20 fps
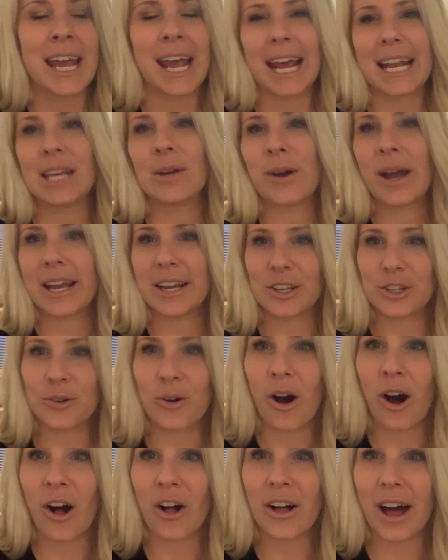Anyway, you
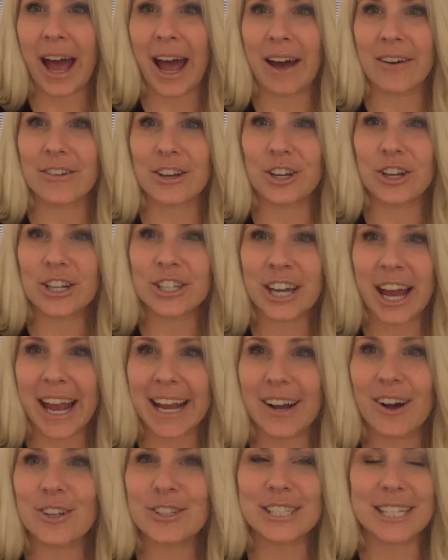all have a good
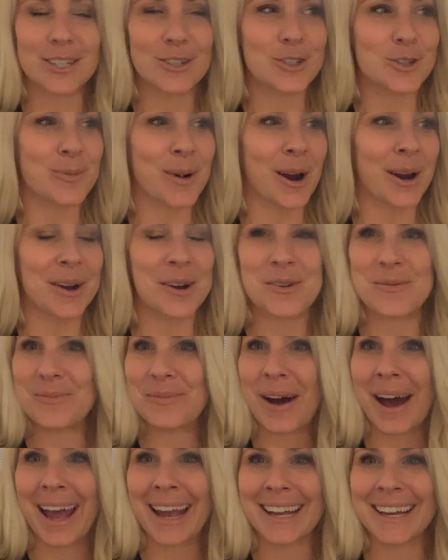night. I'll see you tomorrow.
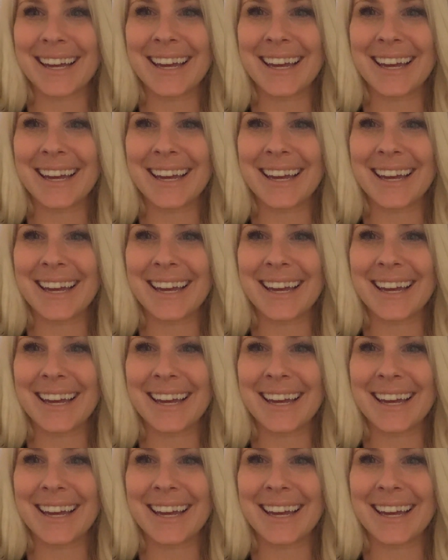Bye.